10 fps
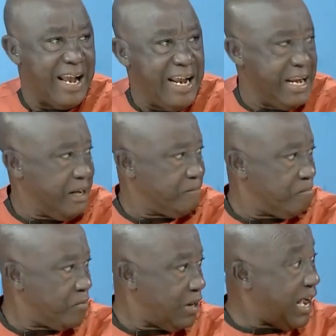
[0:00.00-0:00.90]
A,
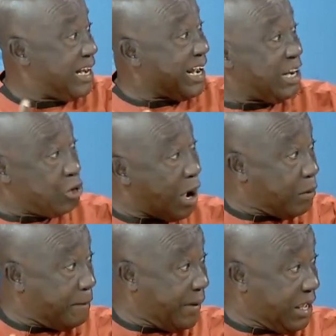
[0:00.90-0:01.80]
and I know I will
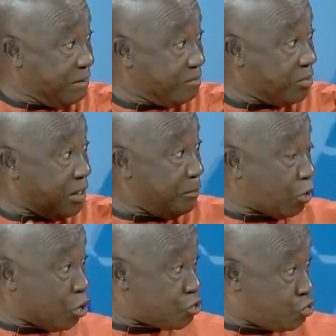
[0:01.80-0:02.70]
pay him,
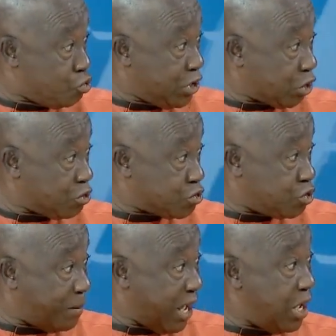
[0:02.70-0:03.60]
because you, the
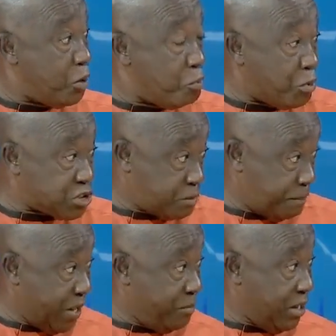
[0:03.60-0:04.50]
consumer, must
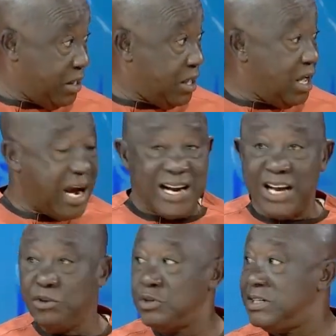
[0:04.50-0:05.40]
pay me. And I
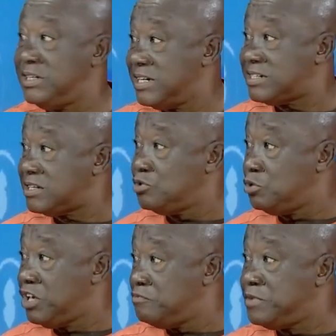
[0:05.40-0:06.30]
know the date you
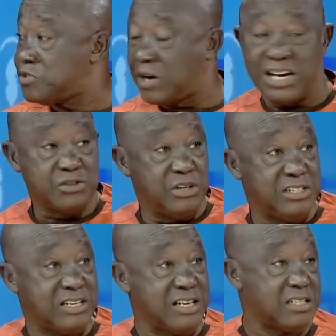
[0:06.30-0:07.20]
give me suckers on the
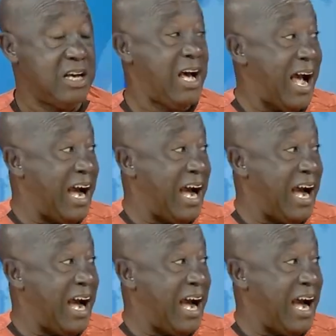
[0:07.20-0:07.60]
10th. I